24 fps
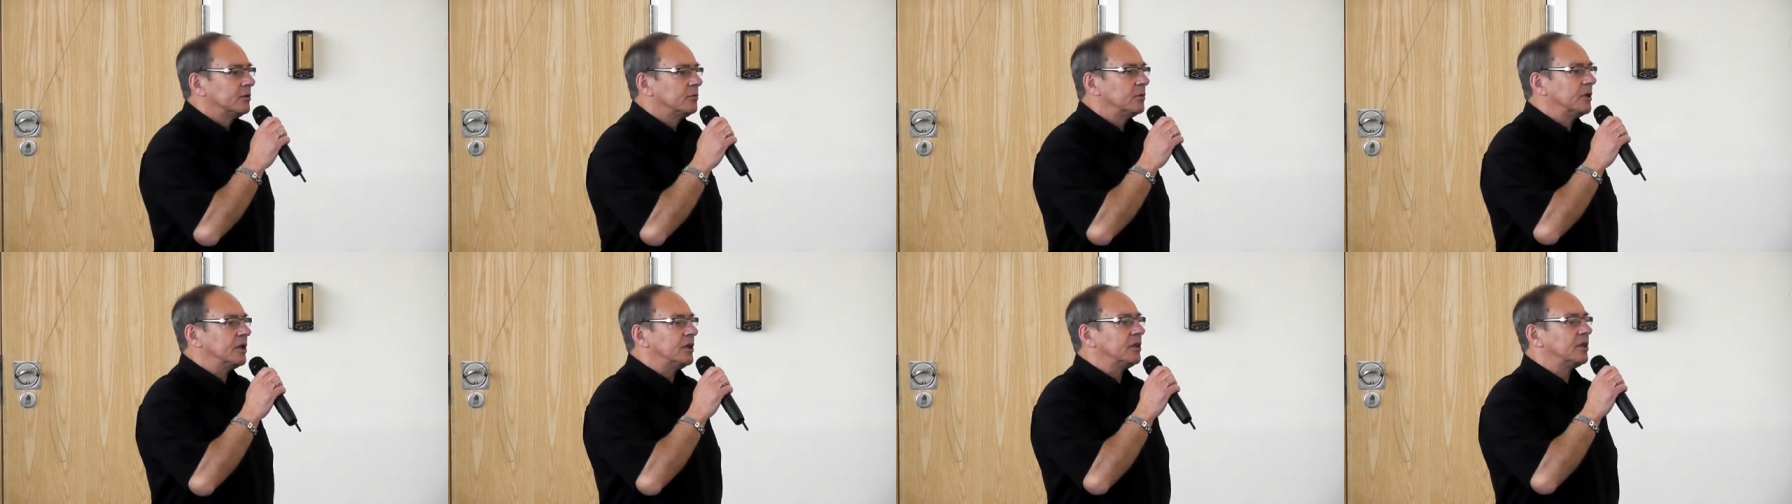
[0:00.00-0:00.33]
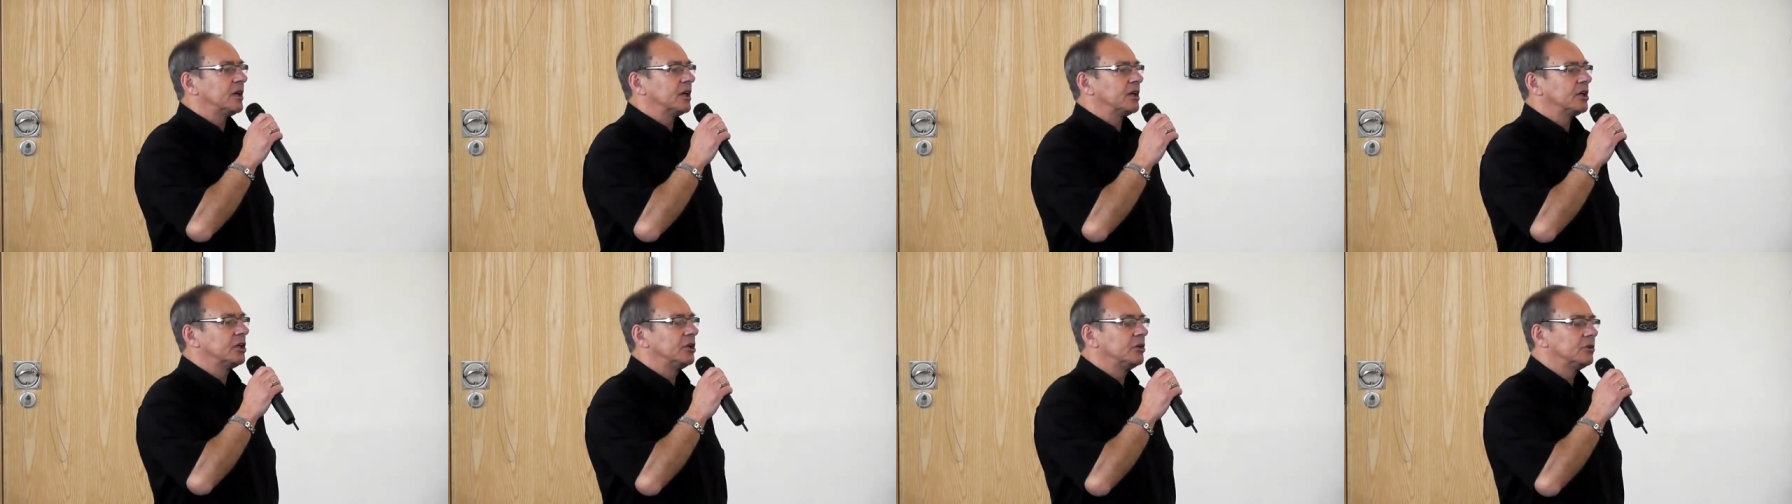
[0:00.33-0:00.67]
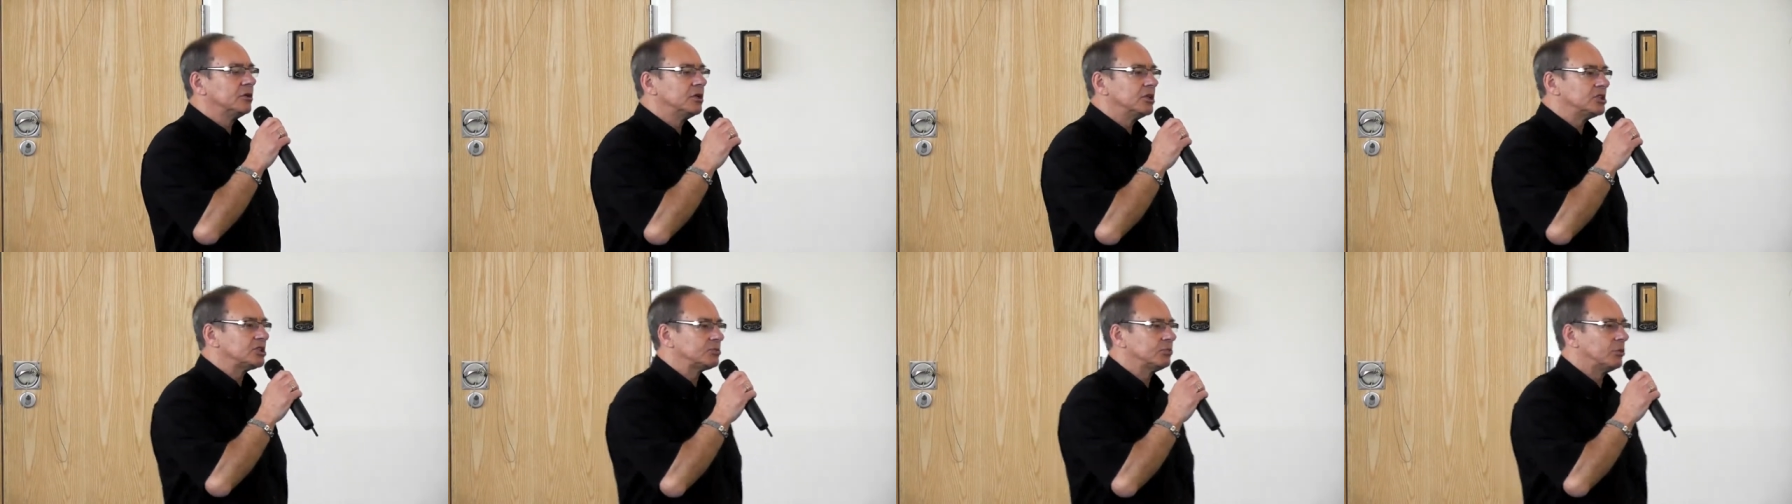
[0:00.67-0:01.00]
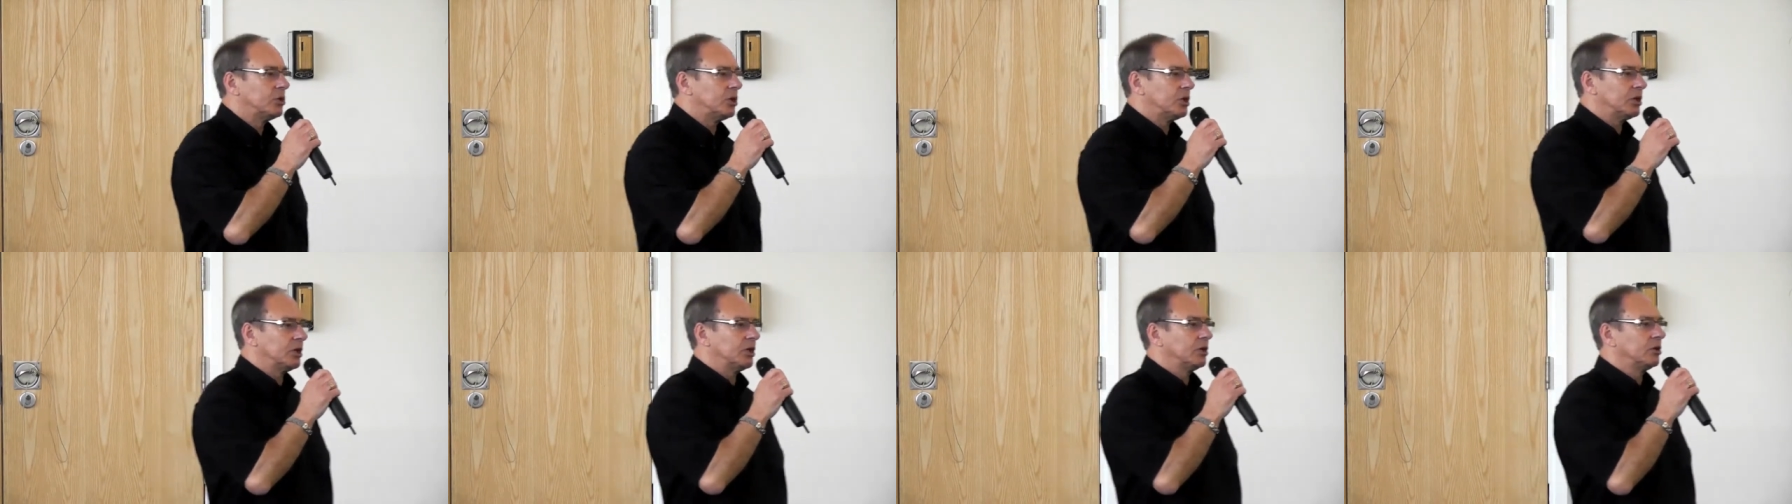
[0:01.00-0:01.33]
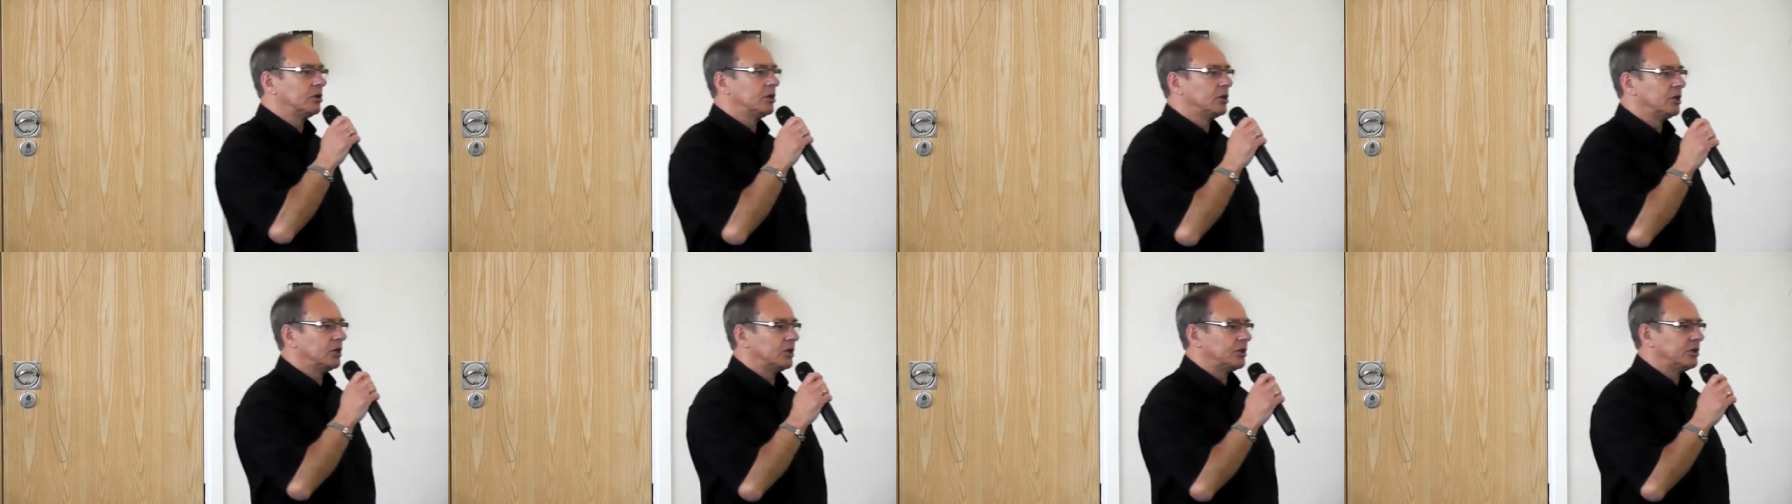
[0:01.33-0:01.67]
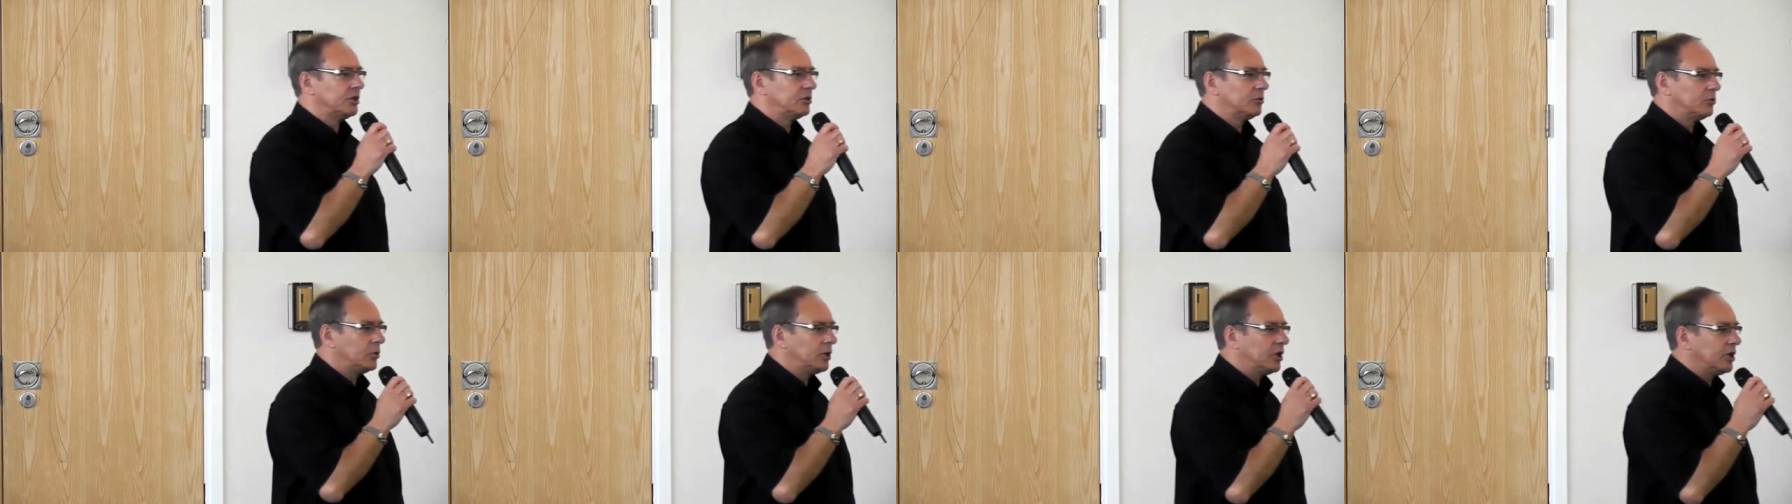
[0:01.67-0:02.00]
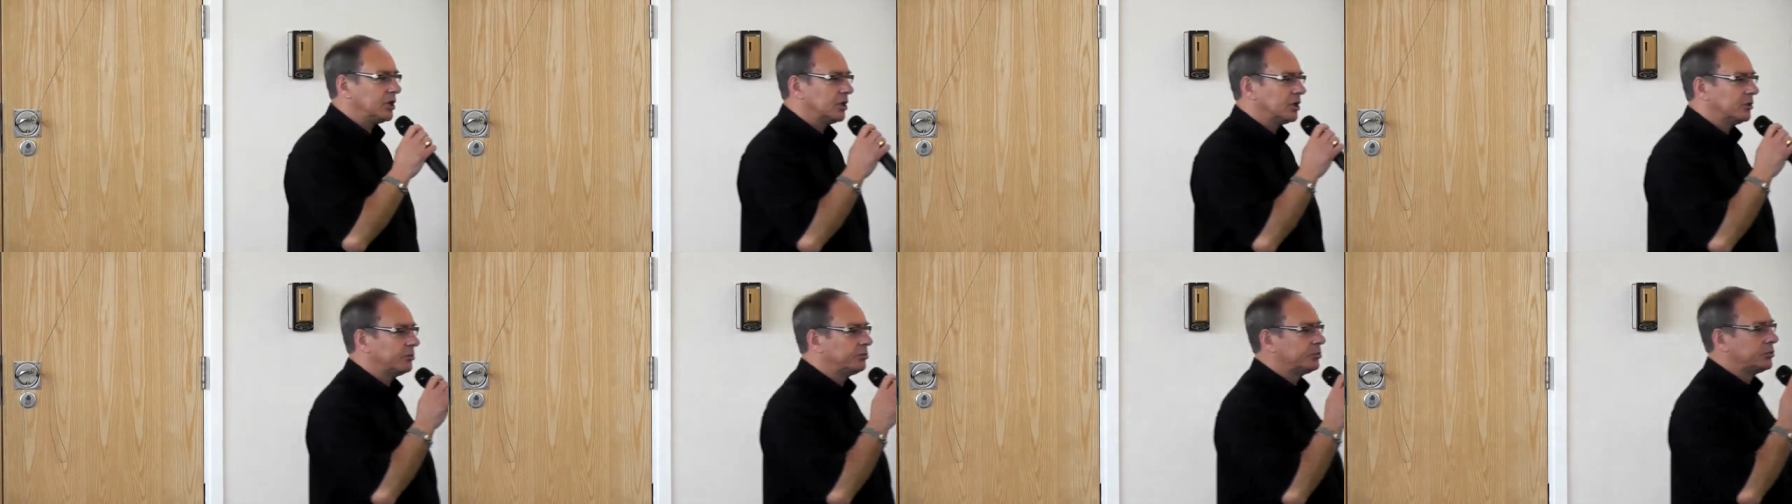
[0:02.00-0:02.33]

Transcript: We thank you this morning, Lord, that we can